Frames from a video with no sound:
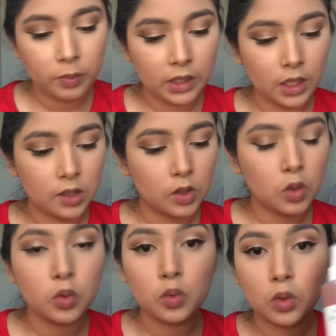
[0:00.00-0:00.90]

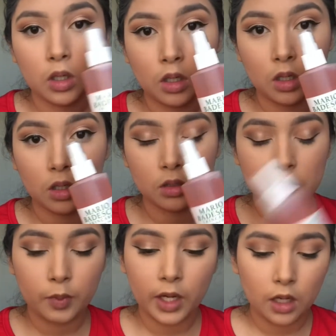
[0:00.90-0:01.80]
Badescu
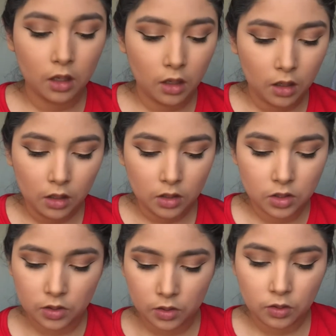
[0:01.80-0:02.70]
spray
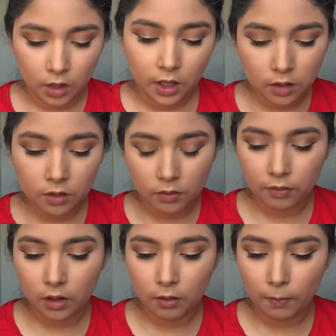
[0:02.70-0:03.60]
just to kind of
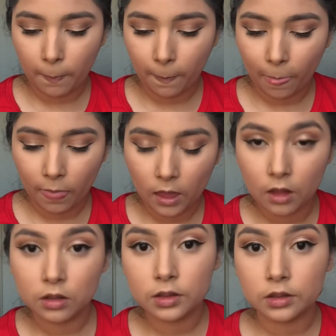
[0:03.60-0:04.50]

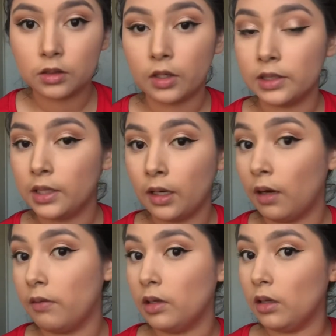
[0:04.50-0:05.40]
start setting
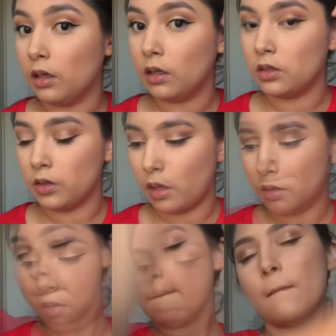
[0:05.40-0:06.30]
everything together.